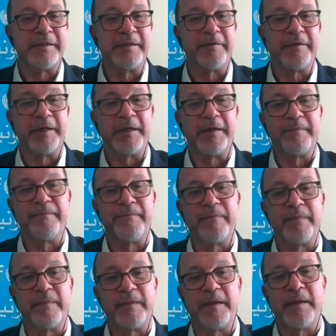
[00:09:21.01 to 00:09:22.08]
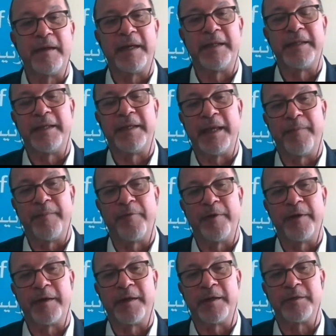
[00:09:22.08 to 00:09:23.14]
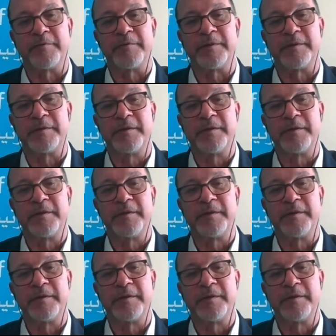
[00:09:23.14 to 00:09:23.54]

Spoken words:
Syria and in neighboring countries.